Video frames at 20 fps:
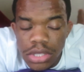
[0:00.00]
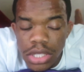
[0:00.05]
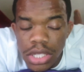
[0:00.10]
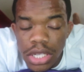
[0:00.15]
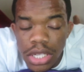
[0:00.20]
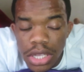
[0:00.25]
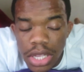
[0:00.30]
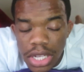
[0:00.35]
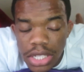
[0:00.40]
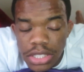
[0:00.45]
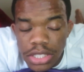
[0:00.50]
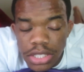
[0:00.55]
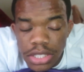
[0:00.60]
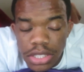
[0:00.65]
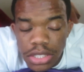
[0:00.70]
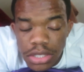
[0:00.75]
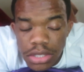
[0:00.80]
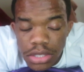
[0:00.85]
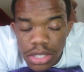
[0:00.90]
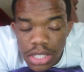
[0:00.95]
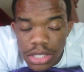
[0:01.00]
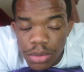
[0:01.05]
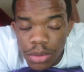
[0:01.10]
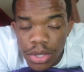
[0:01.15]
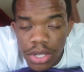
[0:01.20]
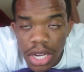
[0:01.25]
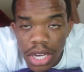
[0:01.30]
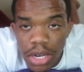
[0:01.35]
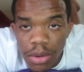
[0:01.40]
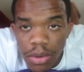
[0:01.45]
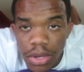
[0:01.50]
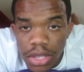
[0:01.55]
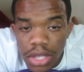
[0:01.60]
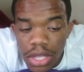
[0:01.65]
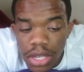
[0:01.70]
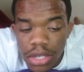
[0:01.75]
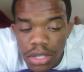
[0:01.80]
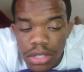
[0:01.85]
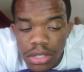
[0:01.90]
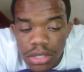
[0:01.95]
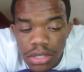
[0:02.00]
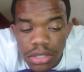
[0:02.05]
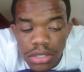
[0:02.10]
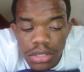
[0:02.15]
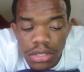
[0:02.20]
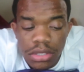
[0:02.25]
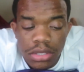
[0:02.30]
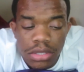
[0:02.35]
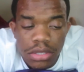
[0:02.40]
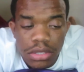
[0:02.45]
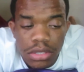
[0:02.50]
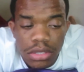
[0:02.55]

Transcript: See, that's what you got right there. House.